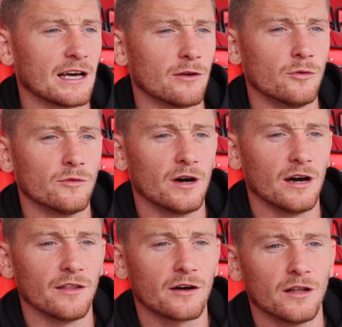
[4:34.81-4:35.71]
And I know
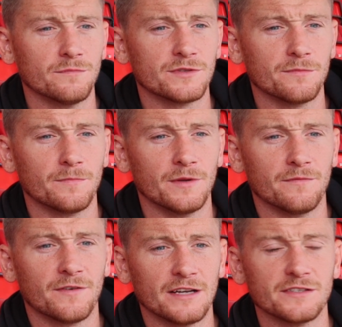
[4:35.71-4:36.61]
other clubs
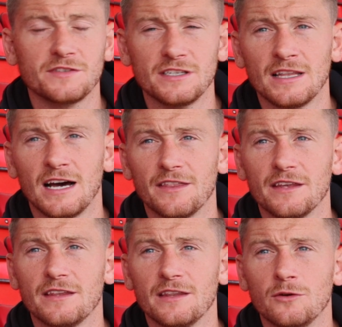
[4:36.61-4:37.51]
and fans have seen that.
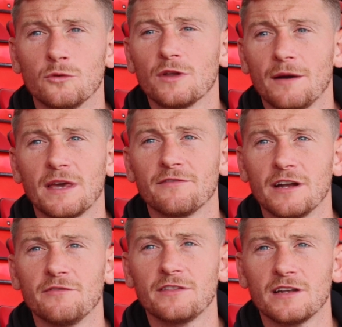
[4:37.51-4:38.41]
They know that I'm
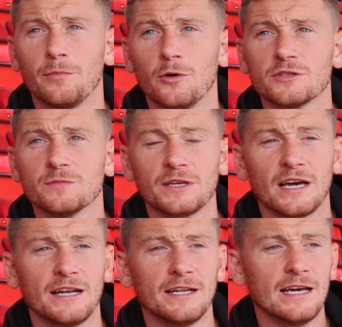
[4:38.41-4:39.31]
giving everything I possibly
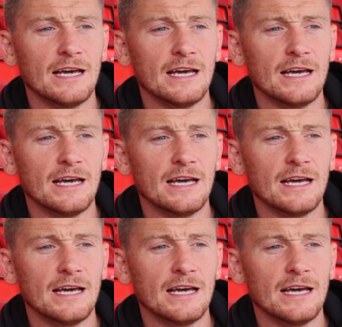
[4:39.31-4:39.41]
can.